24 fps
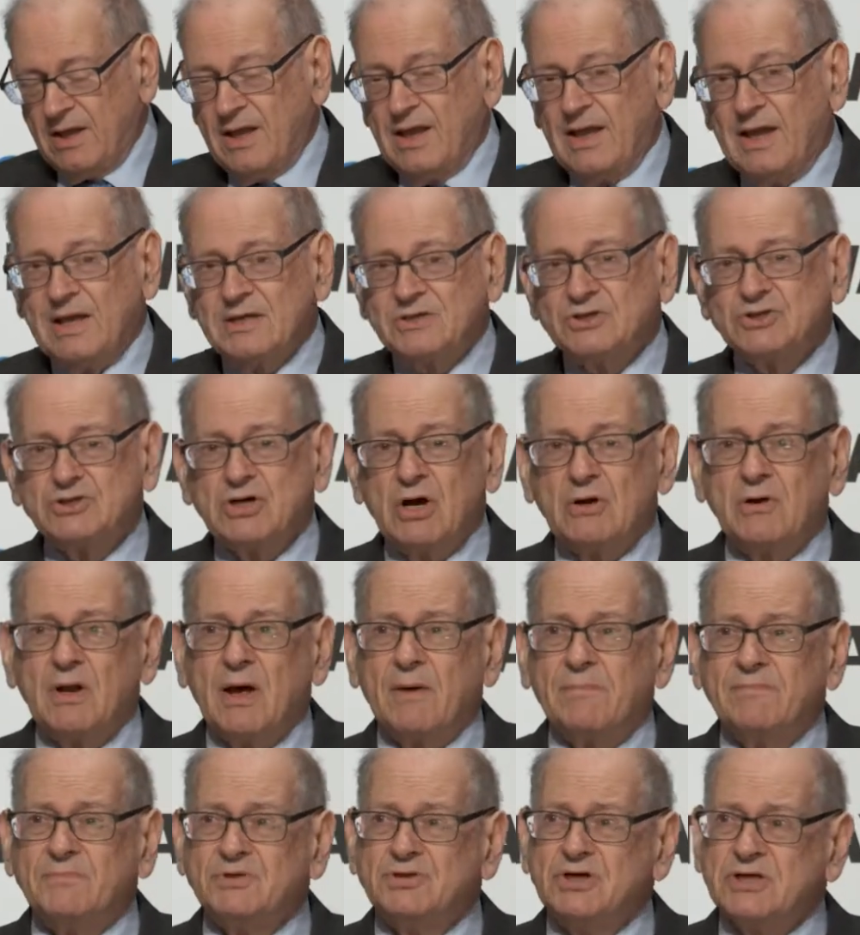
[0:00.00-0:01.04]
It showed
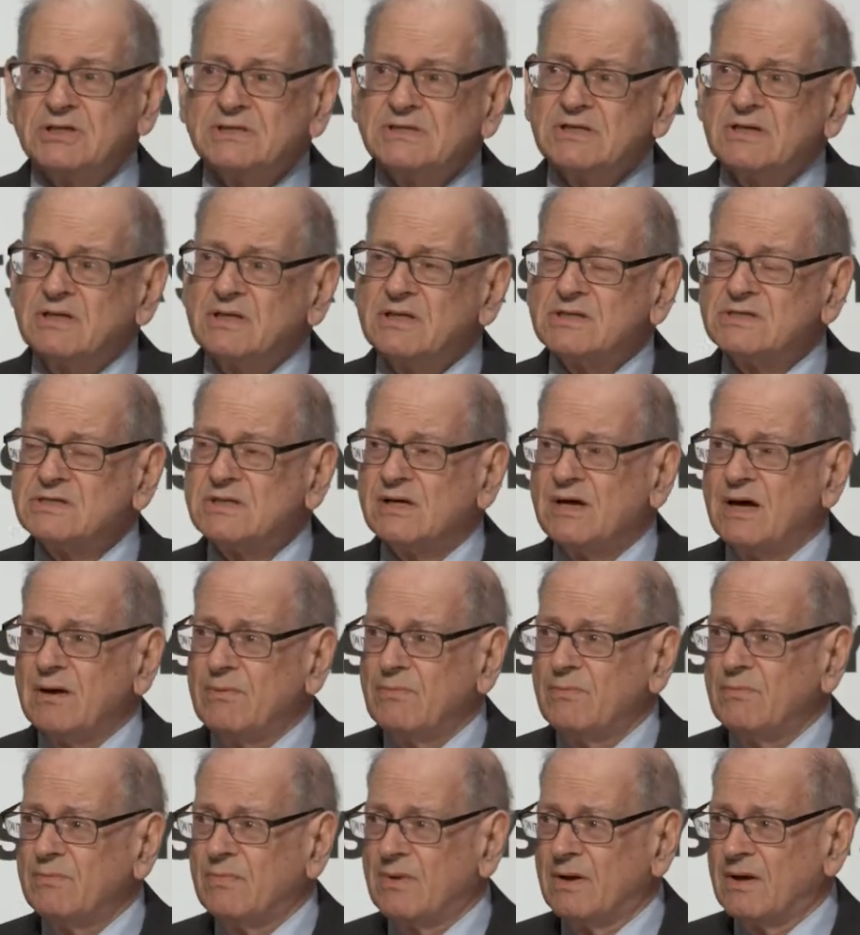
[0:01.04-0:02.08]
up just at the
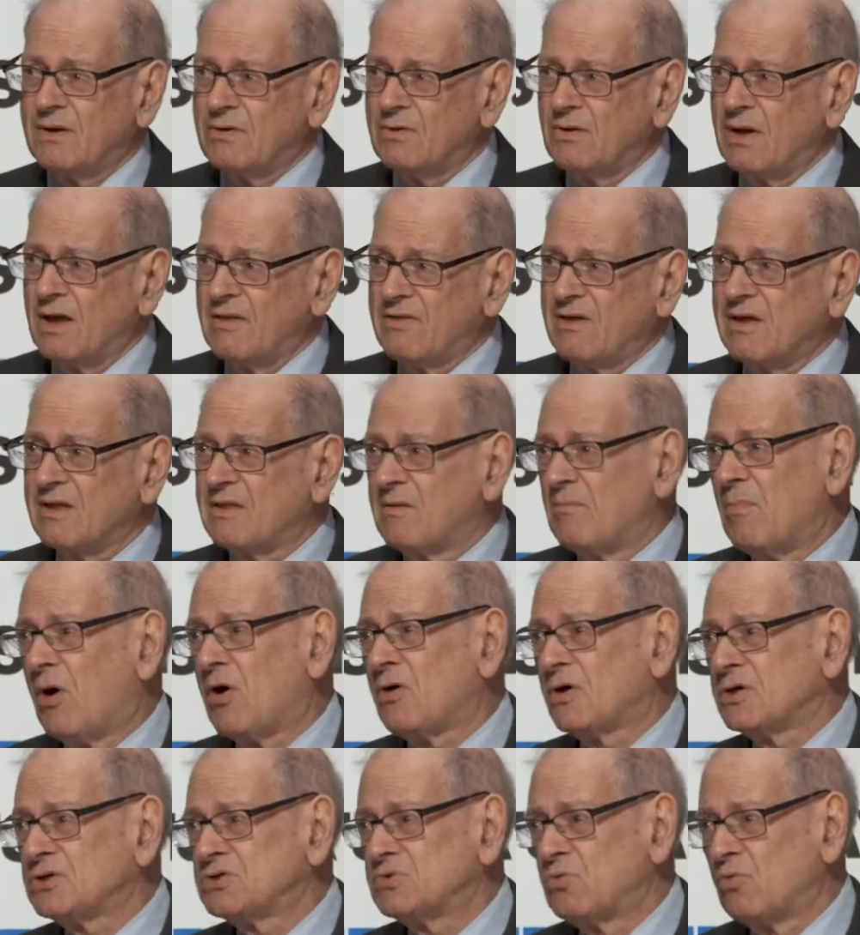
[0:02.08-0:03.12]
time, I think the
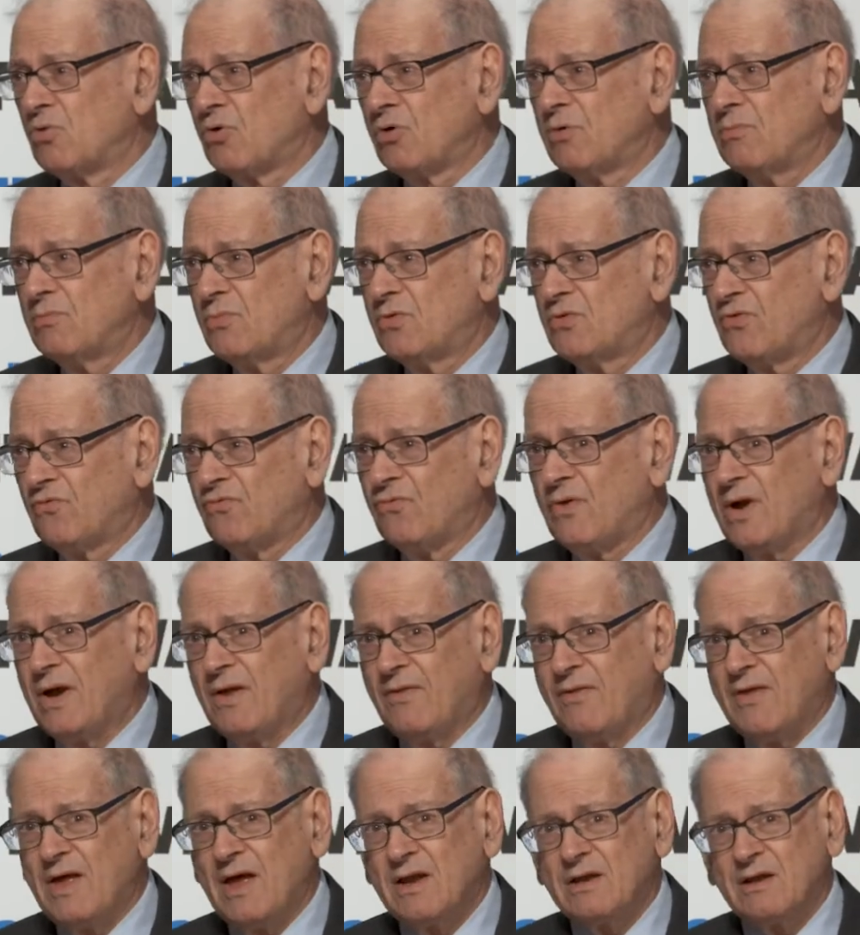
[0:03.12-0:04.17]
Morris worm was
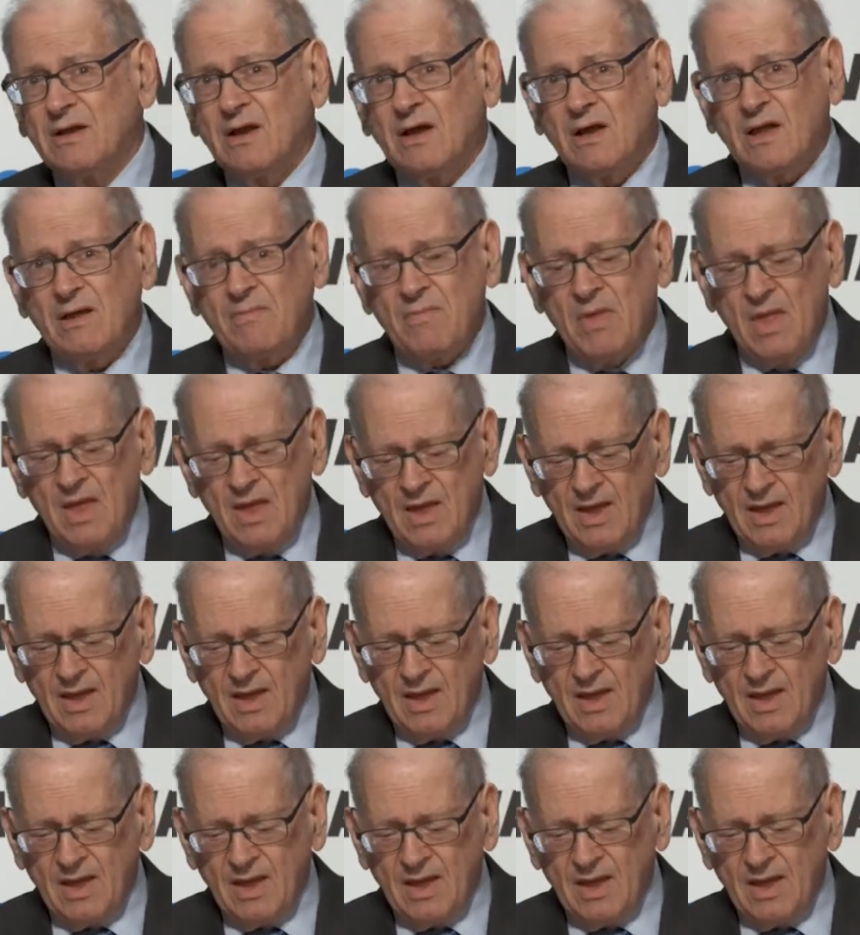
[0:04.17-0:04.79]
around that time,